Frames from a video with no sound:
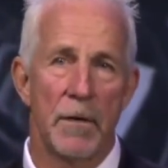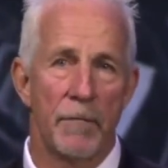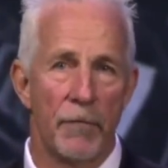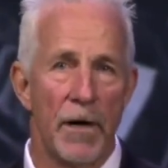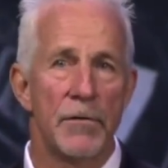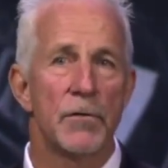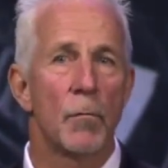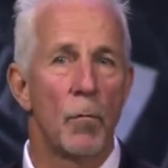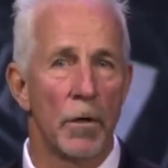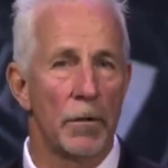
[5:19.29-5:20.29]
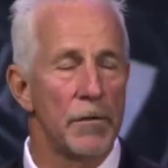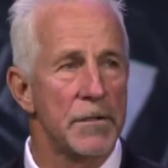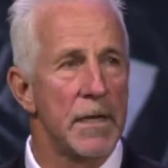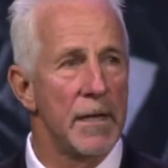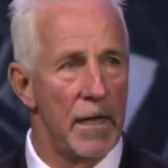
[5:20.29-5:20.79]
friends,
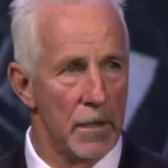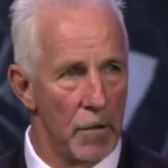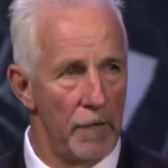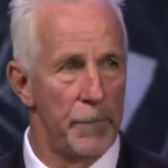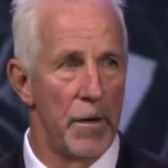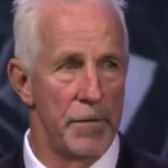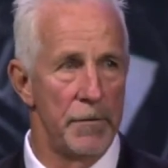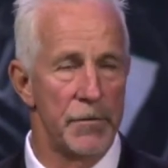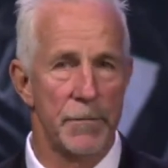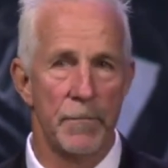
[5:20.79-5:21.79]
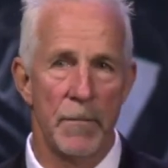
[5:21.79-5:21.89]
workers, and golf partners.